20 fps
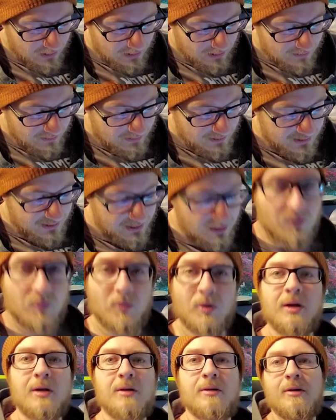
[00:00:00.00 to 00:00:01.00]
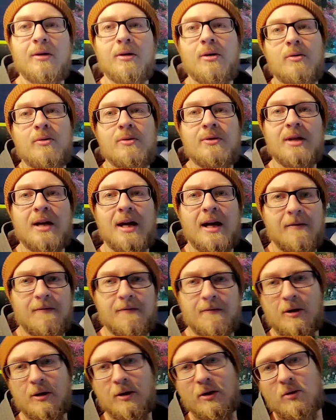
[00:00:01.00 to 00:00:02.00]
This is one of those
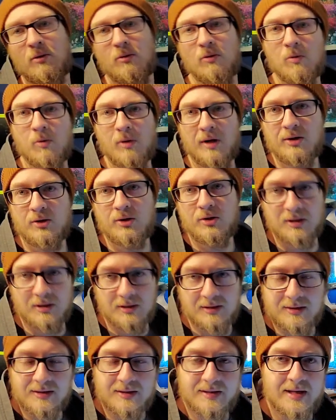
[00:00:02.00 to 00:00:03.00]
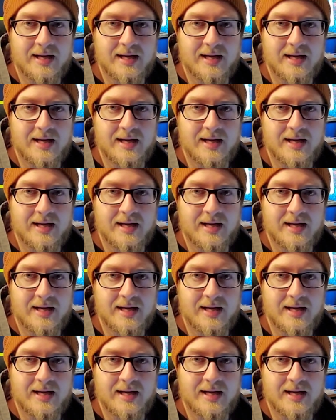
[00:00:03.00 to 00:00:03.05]
FRQ questions